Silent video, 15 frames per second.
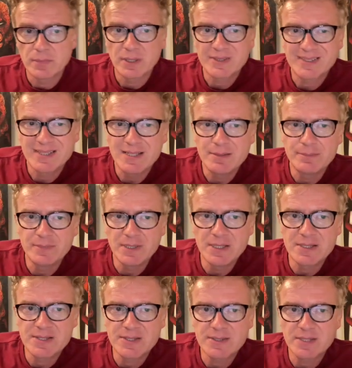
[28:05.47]
A team
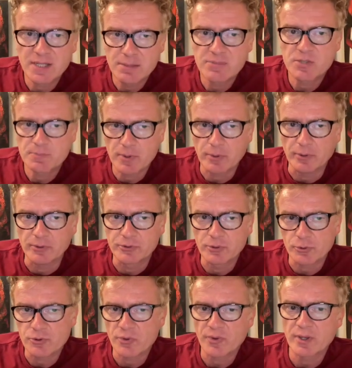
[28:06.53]
needs team spirit,
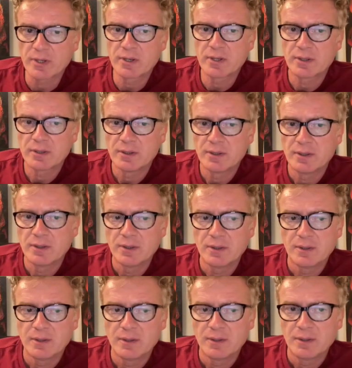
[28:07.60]
don't you think?
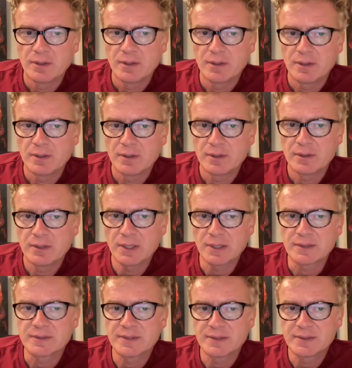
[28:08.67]

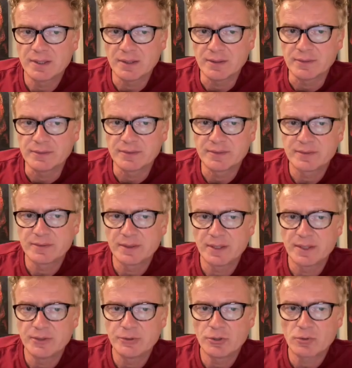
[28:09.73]
Yes, it does.
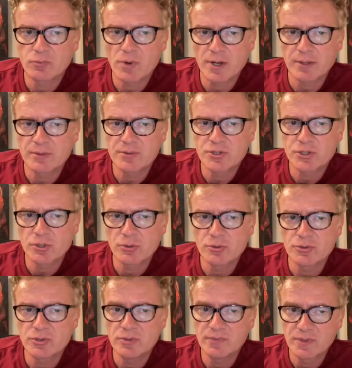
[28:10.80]
And your record
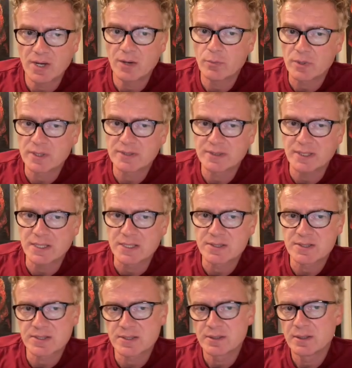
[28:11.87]
shows you've got what it
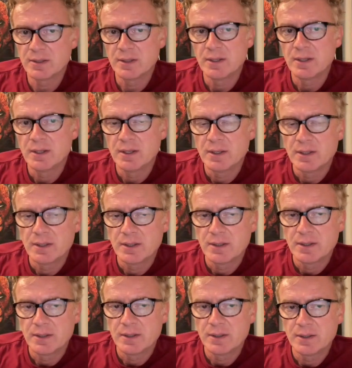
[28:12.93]
takes.
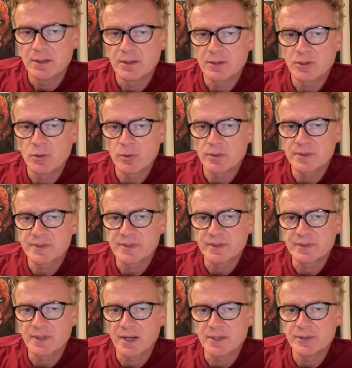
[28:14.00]
Gordon
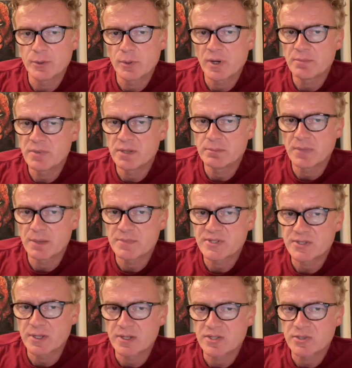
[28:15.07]
says, I know I made my
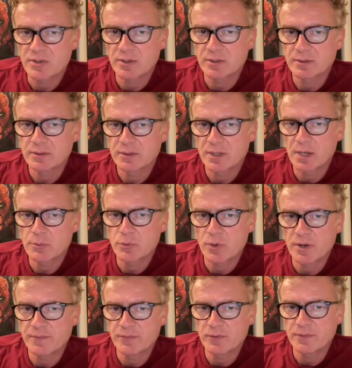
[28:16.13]
mistake, sir. I'm
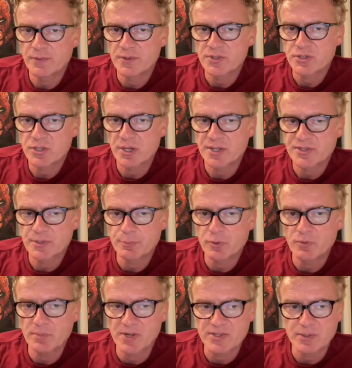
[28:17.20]
grateful for this chance to
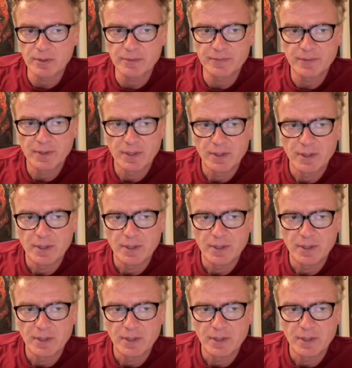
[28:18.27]
prove myself.